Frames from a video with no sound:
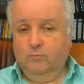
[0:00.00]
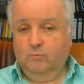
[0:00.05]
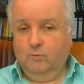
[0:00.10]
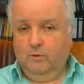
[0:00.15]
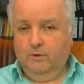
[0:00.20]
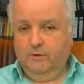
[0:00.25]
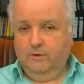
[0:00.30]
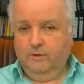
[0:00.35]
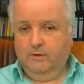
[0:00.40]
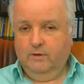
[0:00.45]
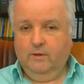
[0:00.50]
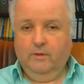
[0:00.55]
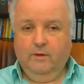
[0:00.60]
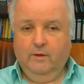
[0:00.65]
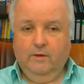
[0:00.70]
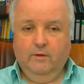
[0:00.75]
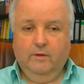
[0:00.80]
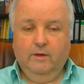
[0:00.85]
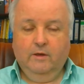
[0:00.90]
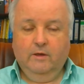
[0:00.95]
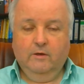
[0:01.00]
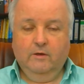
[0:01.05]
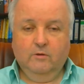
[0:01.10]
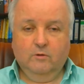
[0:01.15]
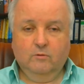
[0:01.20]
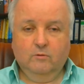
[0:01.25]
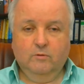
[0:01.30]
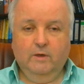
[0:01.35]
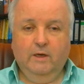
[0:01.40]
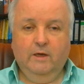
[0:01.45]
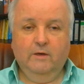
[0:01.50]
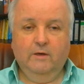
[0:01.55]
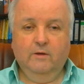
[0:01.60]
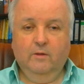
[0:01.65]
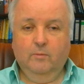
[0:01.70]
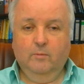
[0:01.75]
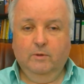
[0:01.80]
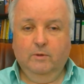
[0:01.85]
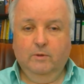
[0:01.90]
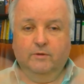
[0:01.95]
want it, and then they integrate
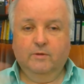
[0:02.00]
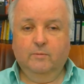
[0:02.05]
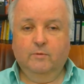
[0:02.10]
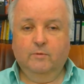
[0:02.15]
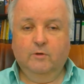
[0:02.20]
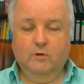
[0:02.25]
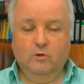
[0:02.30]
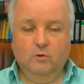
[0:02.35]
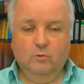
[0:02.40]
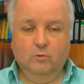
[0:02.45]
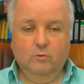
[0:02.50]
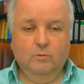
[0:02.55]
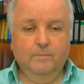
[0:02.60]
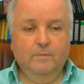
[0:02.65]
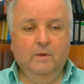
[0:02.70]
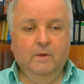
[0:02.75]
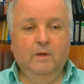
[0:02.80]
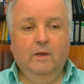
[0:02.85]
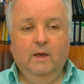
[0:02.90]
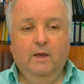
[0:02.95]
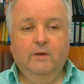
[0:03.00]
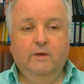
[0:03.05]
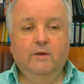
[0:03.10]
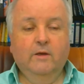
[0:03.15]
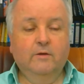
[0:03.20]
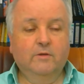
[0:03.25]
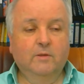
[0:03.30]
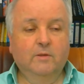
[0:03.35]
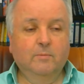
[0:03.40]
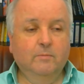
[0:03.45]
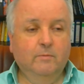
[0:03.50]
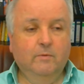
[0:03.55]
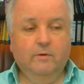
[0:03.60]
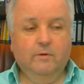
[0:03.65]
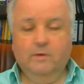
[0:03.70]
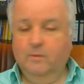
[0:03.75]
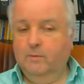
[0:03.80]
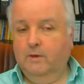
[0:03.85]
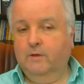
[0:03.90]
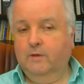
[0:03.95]
and build something new. And here's some
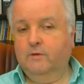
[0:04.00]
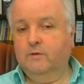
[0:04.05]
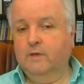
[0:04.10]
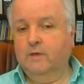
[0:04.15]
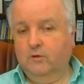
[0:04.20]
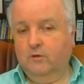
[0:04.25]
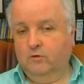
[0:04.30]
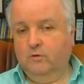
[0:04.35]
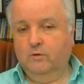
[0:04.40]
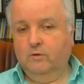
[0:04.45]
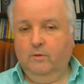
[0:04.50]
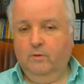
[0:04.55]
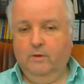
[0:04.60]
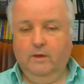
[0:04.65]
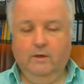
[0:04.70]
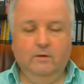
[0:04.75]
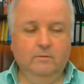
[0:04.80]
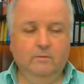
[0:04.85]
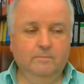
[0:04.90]
nice touches on that.